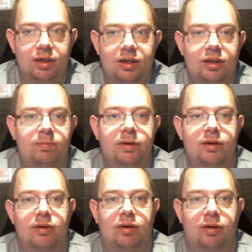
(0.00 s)
it's been
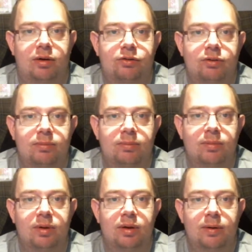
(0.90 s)
an
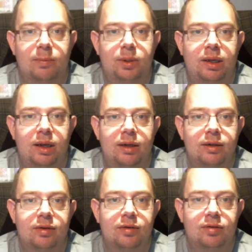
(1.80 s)
awesome
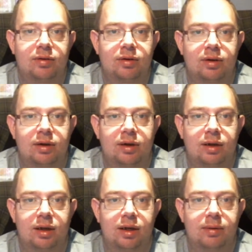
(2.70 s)
weekend,
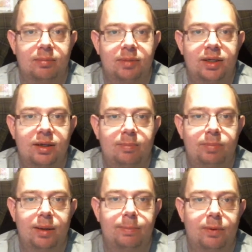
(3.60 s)
meeting
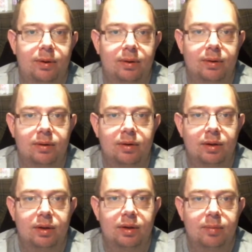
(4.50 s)
people,
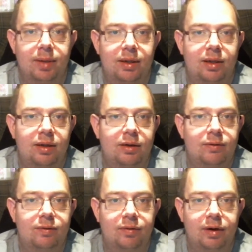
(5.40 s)
making
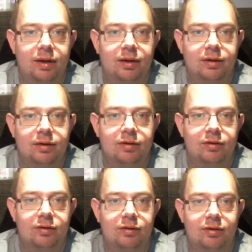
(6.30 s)
new
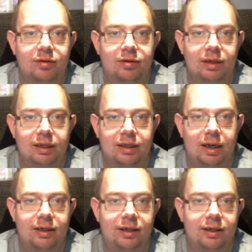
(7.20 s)
friends,
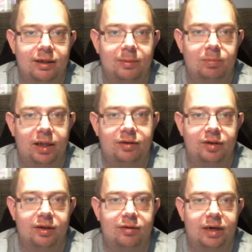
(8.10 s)
getting
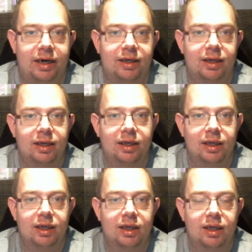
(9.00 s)
plastic crack.
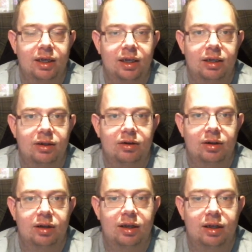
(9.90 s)

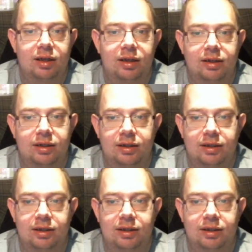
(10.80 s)
Uh,